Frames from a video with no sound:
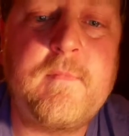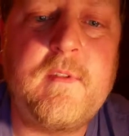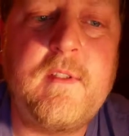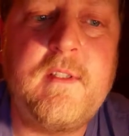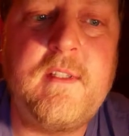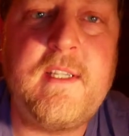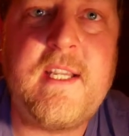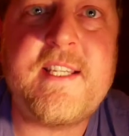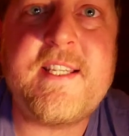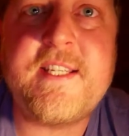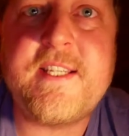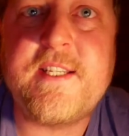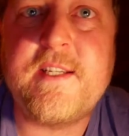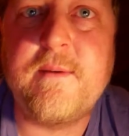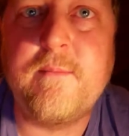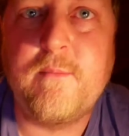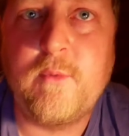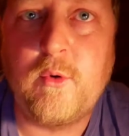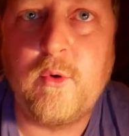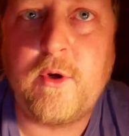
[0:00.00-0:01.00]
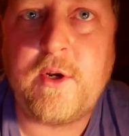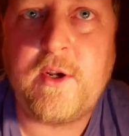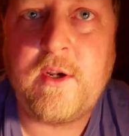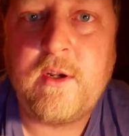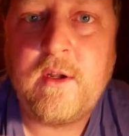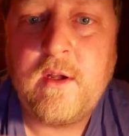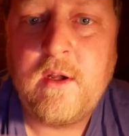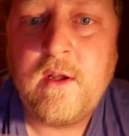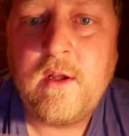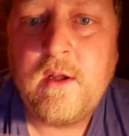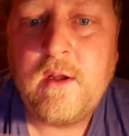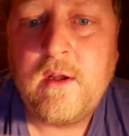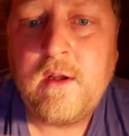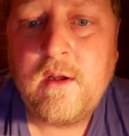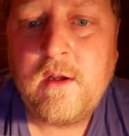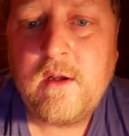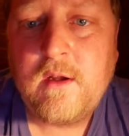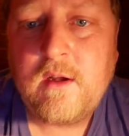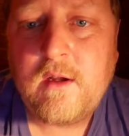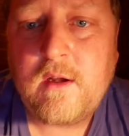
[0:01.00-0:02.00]
Nissemor,
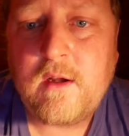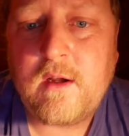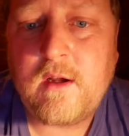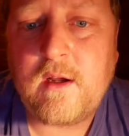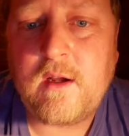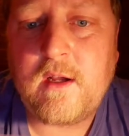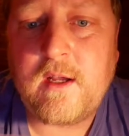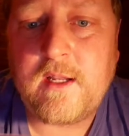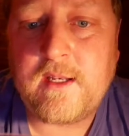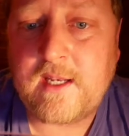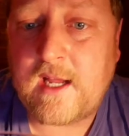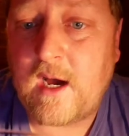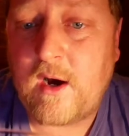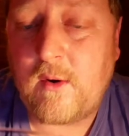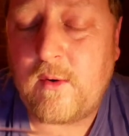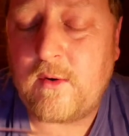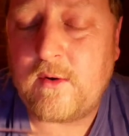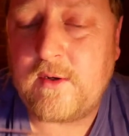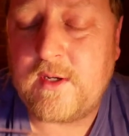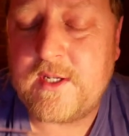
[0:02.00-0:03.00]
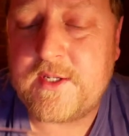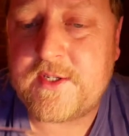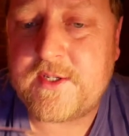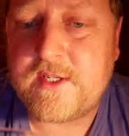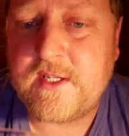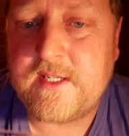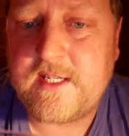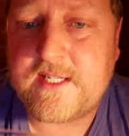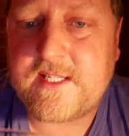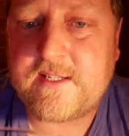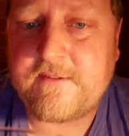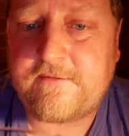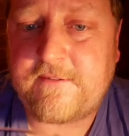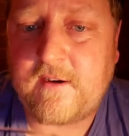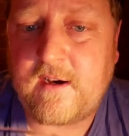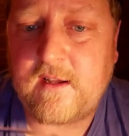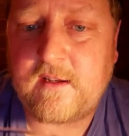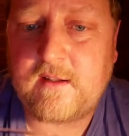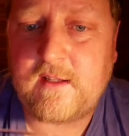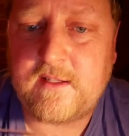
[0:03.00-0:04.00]
and now it's the
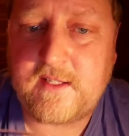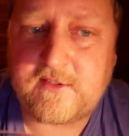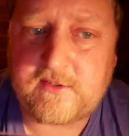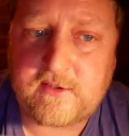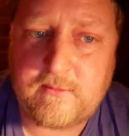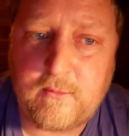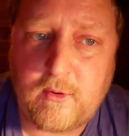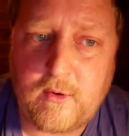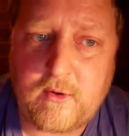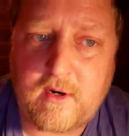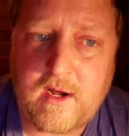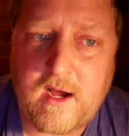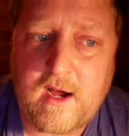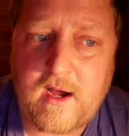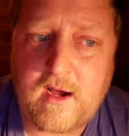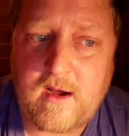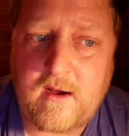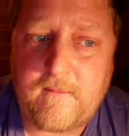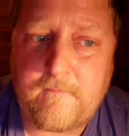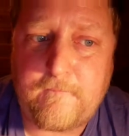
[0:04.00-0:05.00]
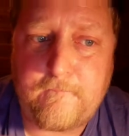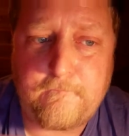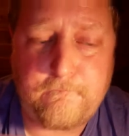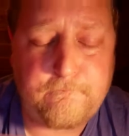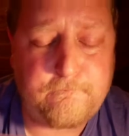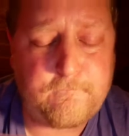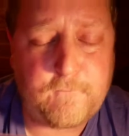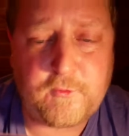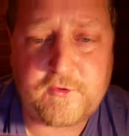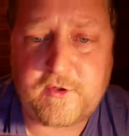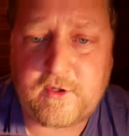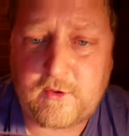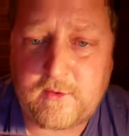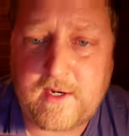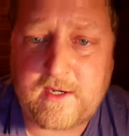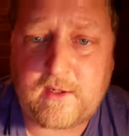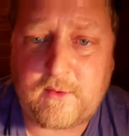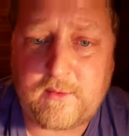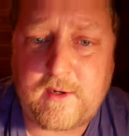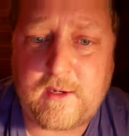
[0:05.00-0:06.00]
Nissefar. The Nissemor was a
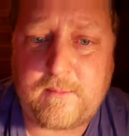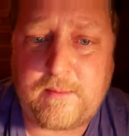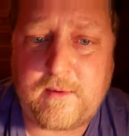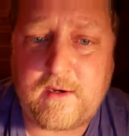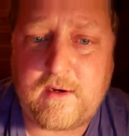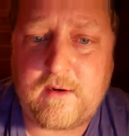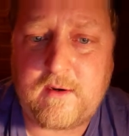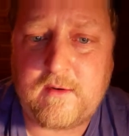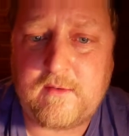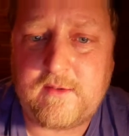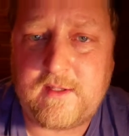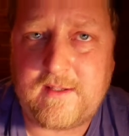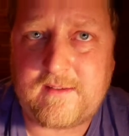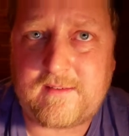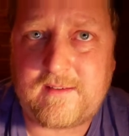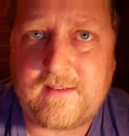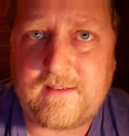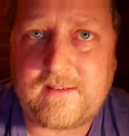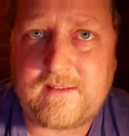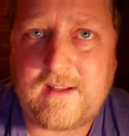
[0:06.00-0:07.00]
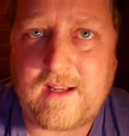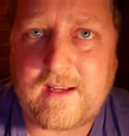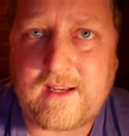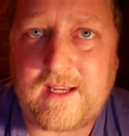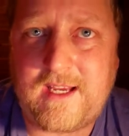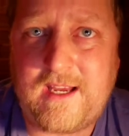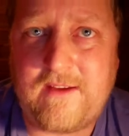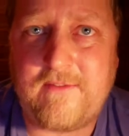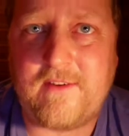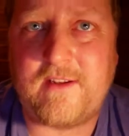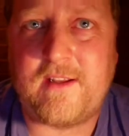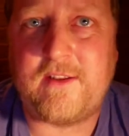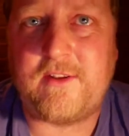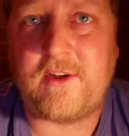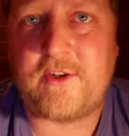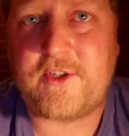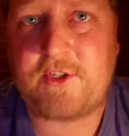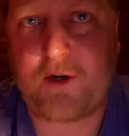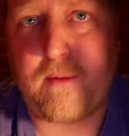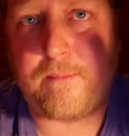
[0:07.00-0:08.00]
great, great beer. This is like even a
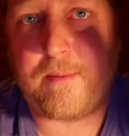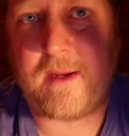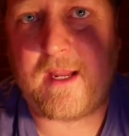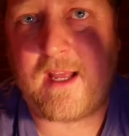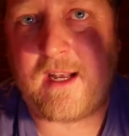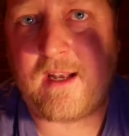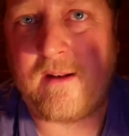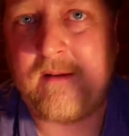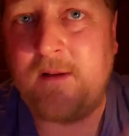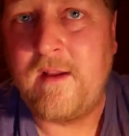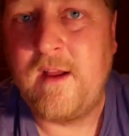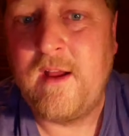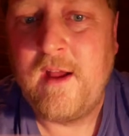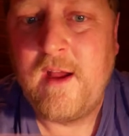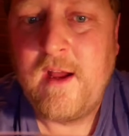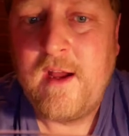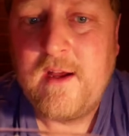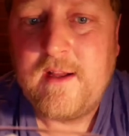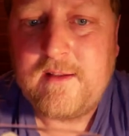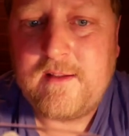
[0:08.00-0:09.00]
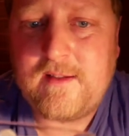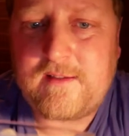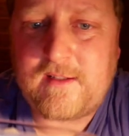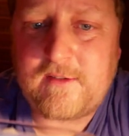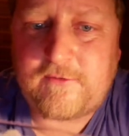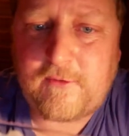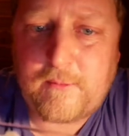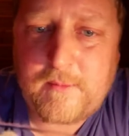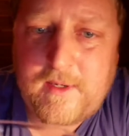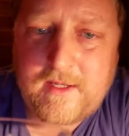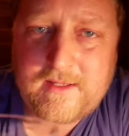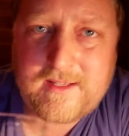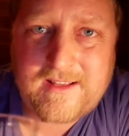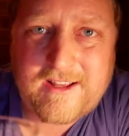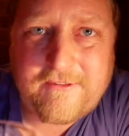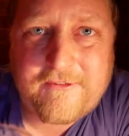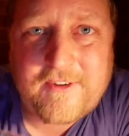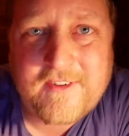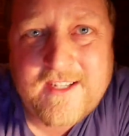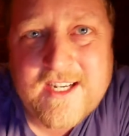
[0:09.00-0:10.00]
notch up again. This is for me the
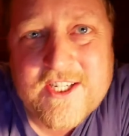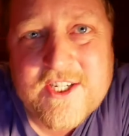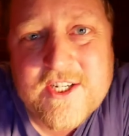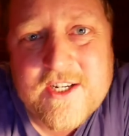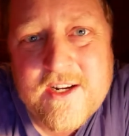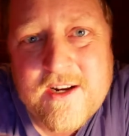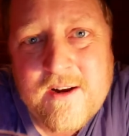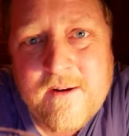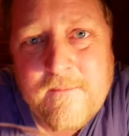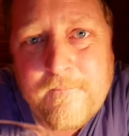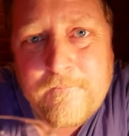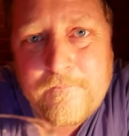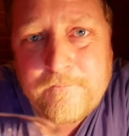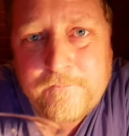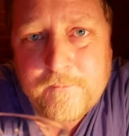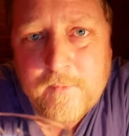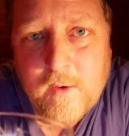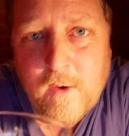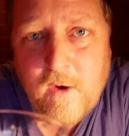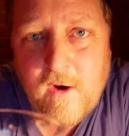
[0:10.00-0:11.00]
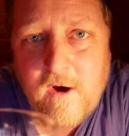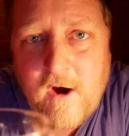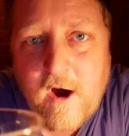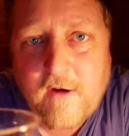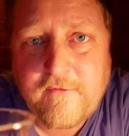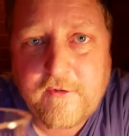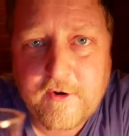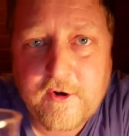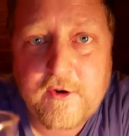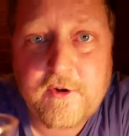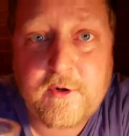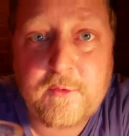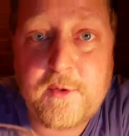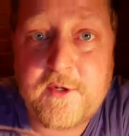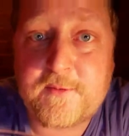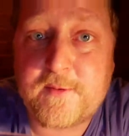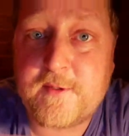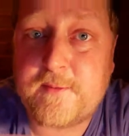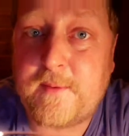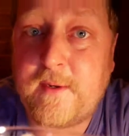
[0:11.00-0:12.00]
definition of a good
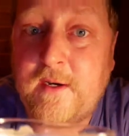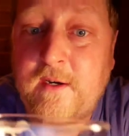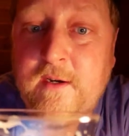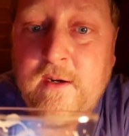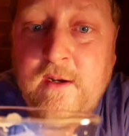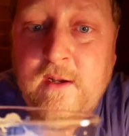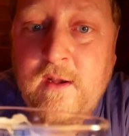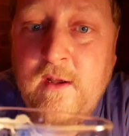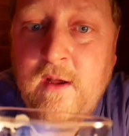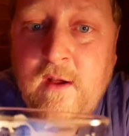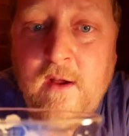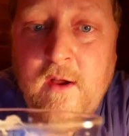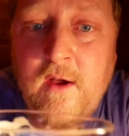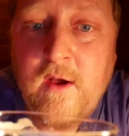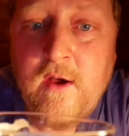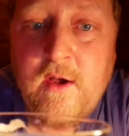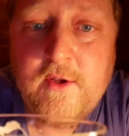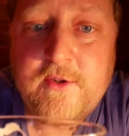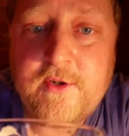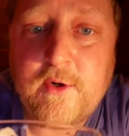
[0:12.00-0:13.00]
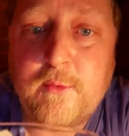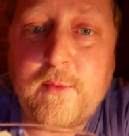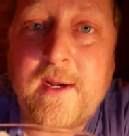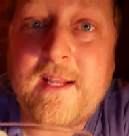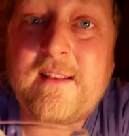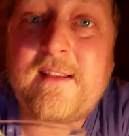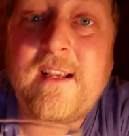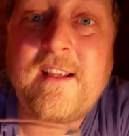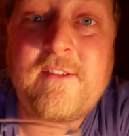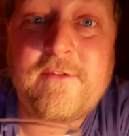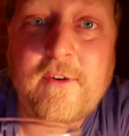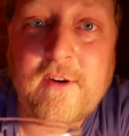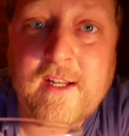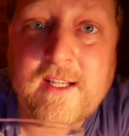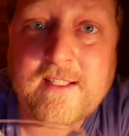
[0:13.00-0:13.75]
Christmas beer. So ratings for